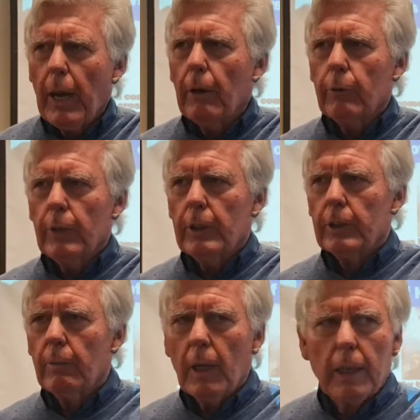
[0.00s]

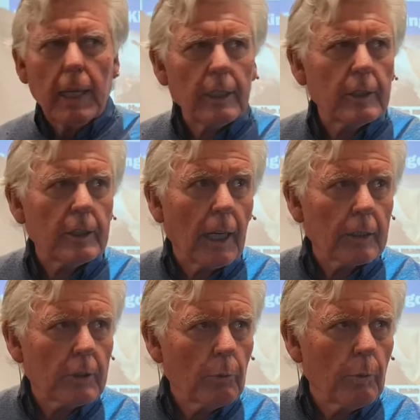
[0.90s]
boundaries, and they had
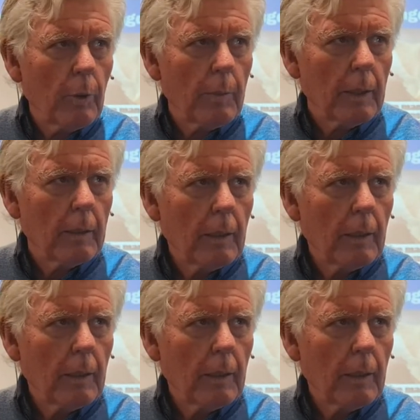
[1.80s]
sex with women.